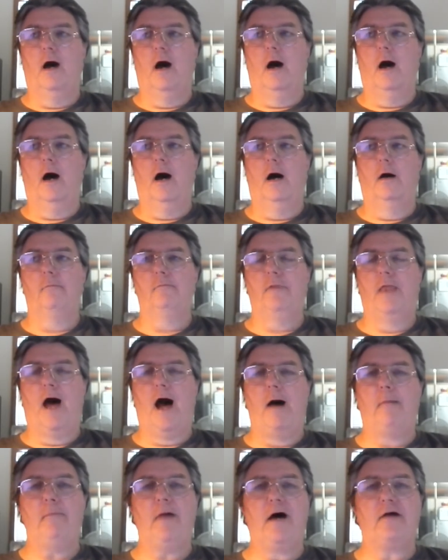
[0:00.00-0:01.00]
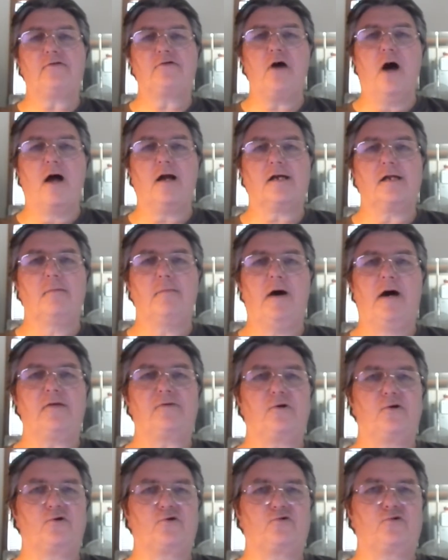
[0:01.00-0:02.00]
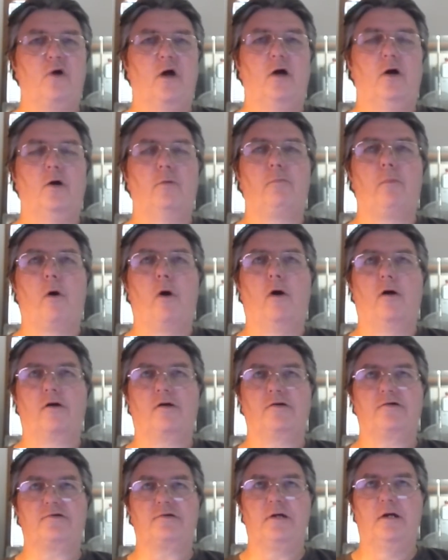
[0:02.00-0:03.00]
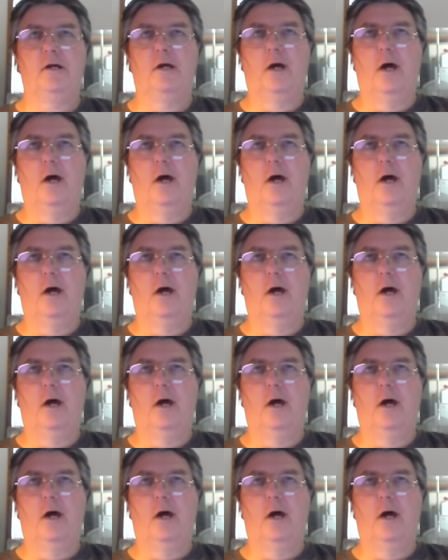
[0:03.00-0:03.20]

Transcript: Um, now, I'm not talking about those trailer parks